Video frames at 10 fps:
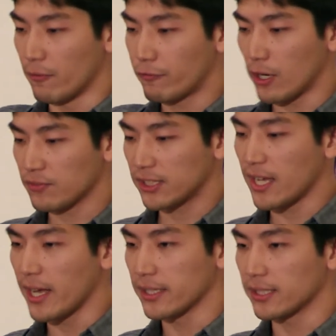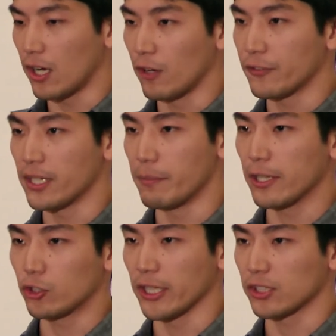front sides of the
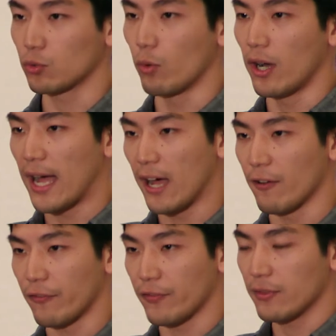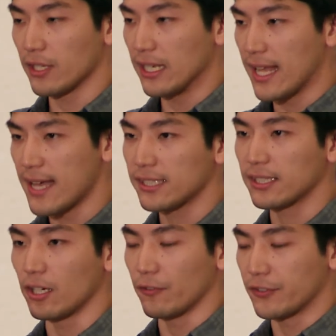matrix will have
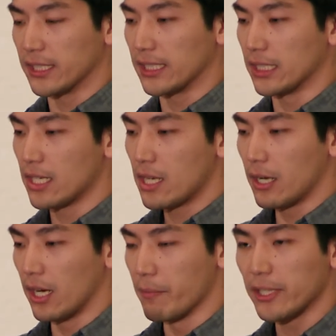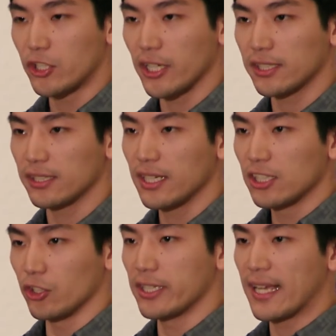less of the matrix,
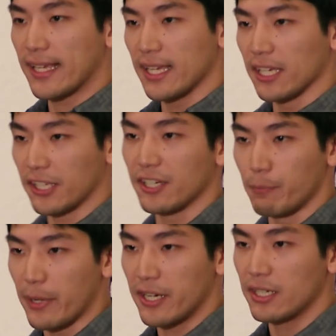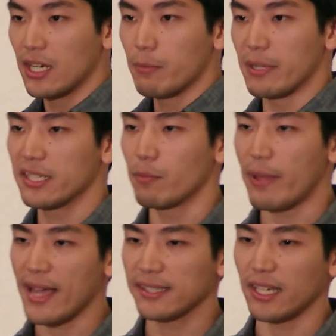so then that can adhere better. But then the
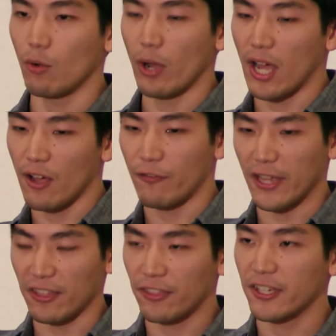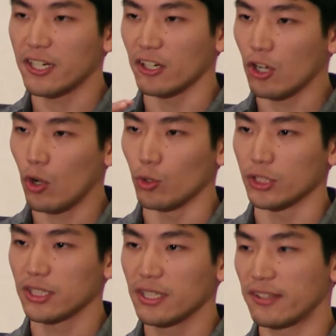backside will have a thicker
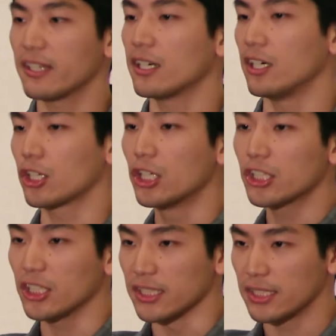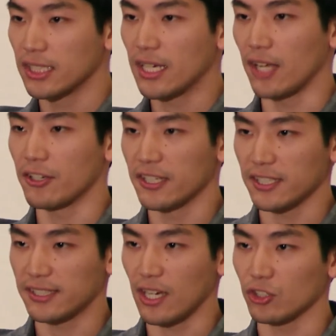coat, thicker cushions underneath the
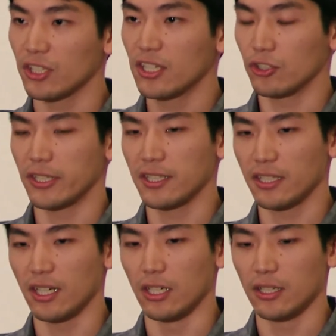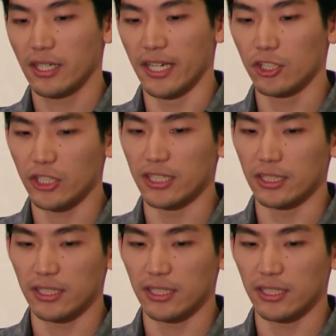cells, so then the adhesion